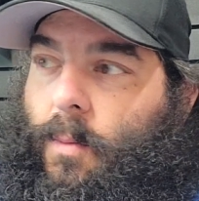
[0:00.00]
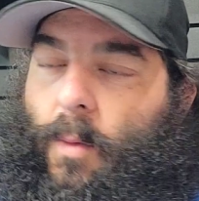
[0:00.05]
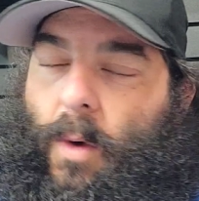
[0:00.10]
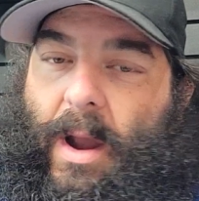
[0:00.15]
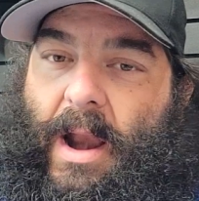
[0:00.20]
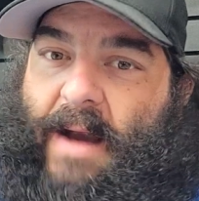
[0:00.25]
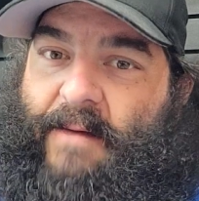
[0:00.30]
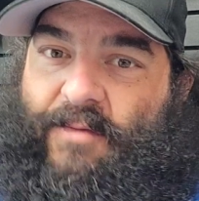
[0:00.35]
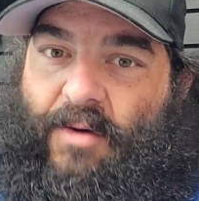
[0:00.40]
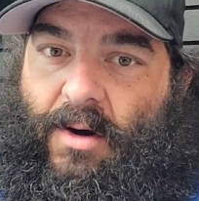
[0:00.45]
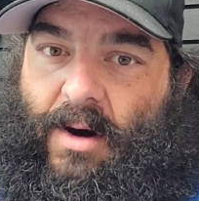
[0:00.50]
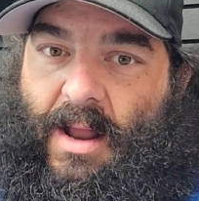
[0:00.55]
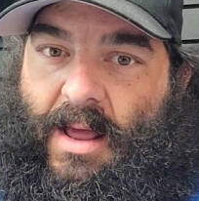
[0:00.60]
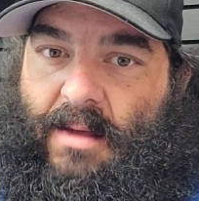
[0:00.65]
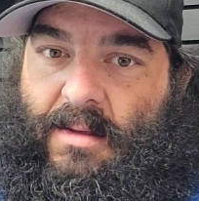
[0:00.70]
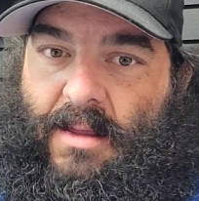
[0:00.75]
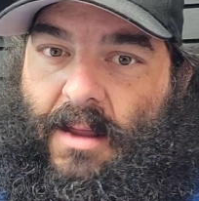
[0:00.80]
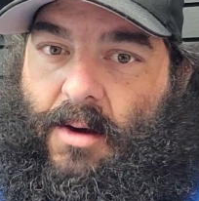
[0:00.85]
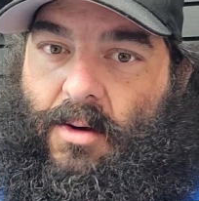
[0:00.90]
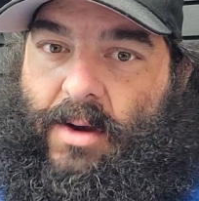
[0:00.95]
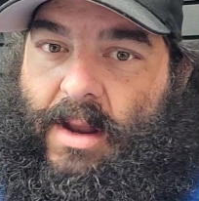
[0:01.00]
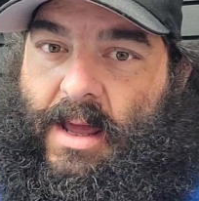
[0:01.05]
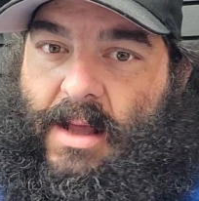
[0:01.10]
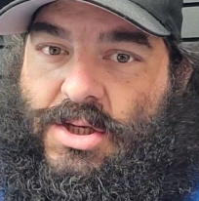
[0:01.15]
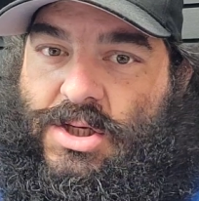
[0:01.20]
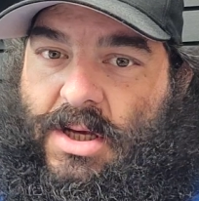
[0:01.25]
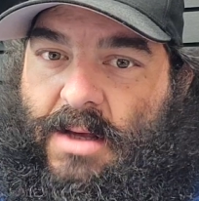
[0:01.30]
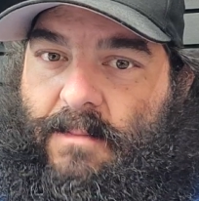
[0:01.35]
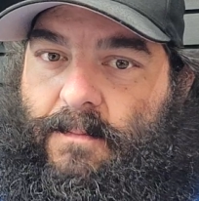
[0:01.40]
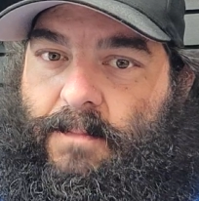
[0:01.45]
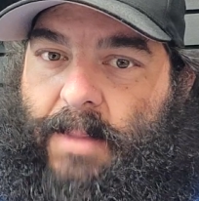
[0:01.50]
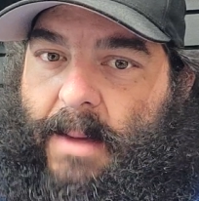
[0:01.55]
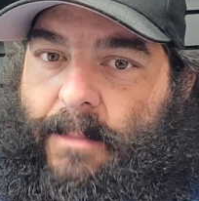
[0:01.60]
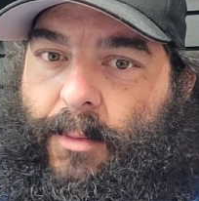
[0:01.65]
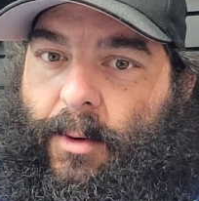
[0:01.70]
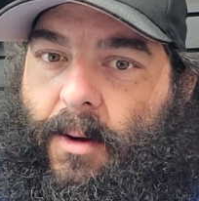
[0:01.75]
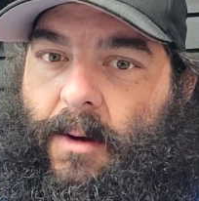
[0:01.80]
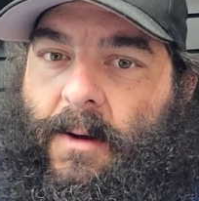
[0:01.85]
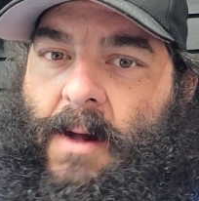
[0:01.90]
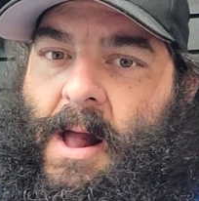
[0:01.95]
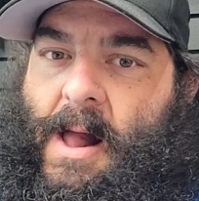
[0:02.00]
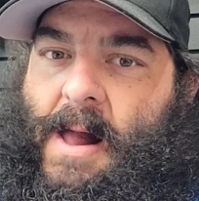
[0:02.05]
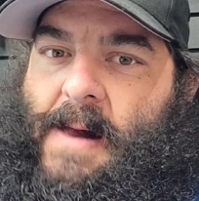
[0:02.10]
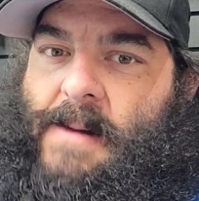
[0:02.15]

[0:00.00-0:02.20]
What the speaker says: whatever it is they're teaching people,